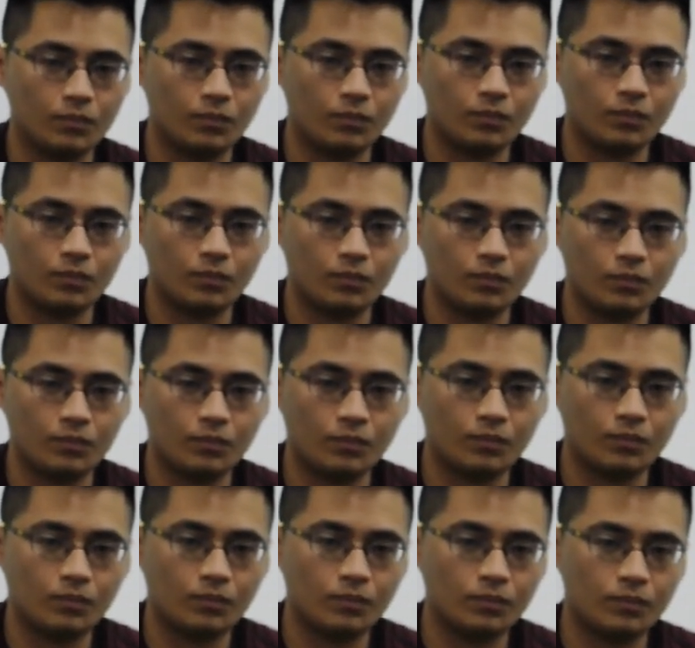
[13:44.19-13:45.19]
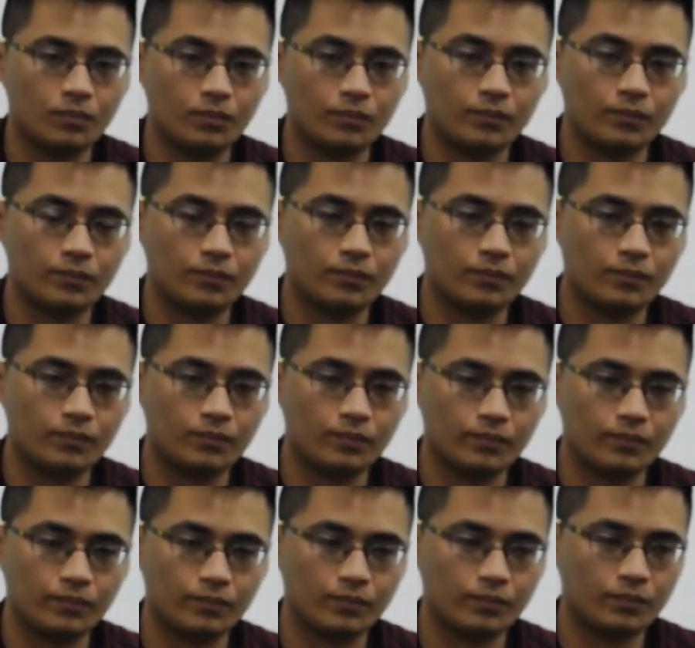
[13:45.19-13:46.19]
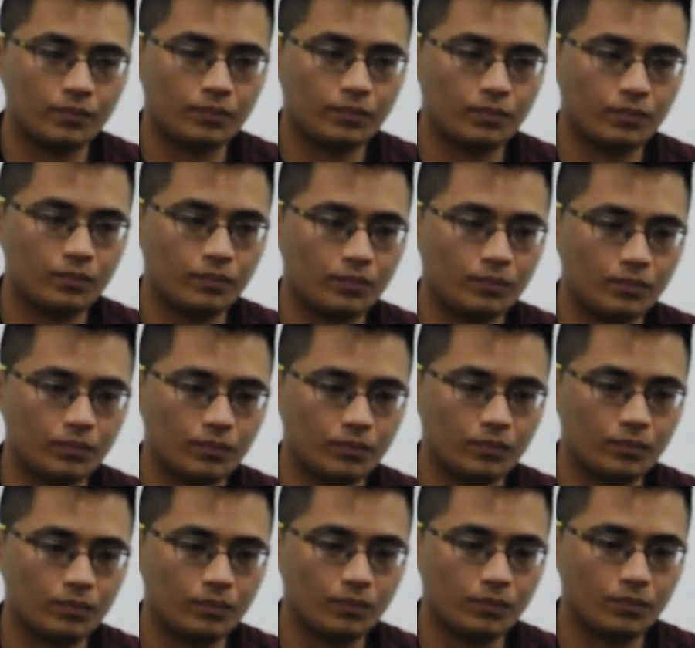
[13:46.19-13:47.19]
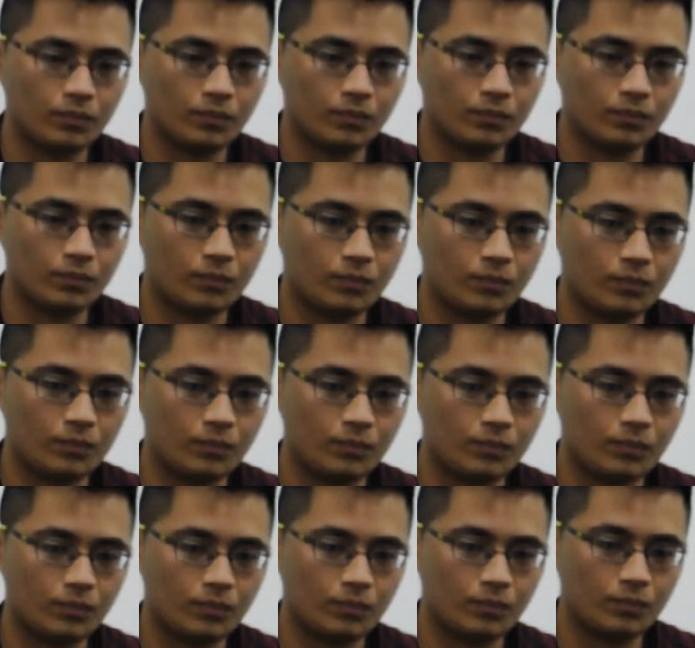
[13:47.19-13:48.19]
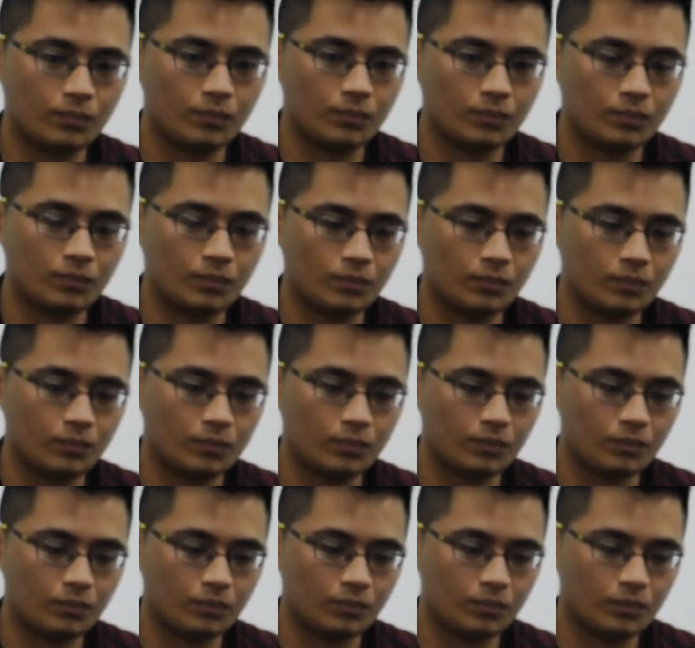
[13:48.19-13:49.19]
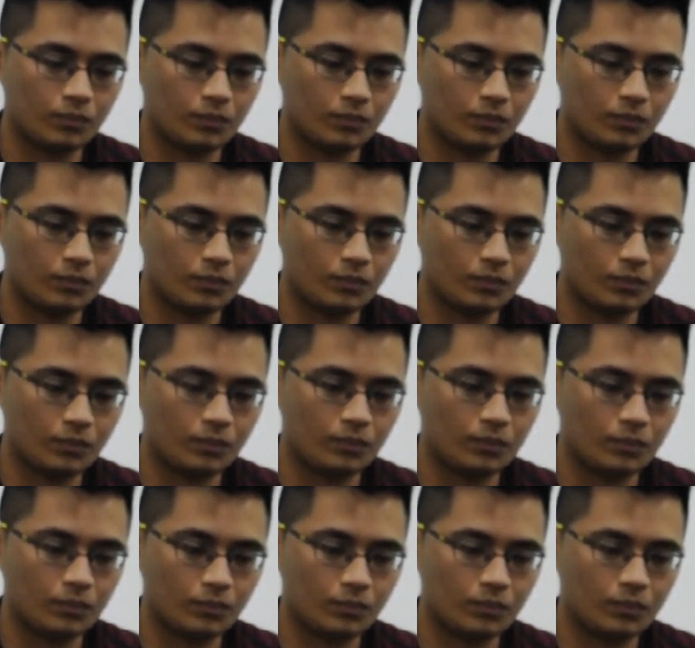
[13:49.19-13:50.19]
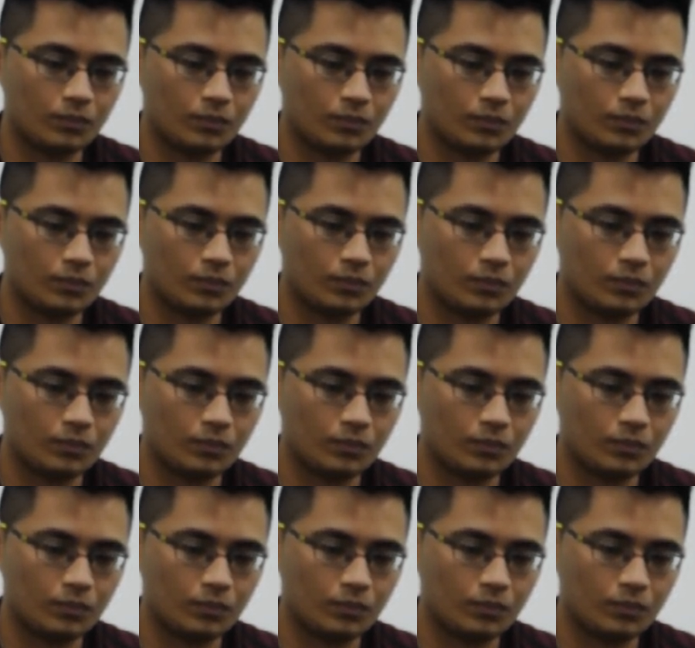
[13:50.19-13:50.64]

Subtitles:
This person isn't speaking.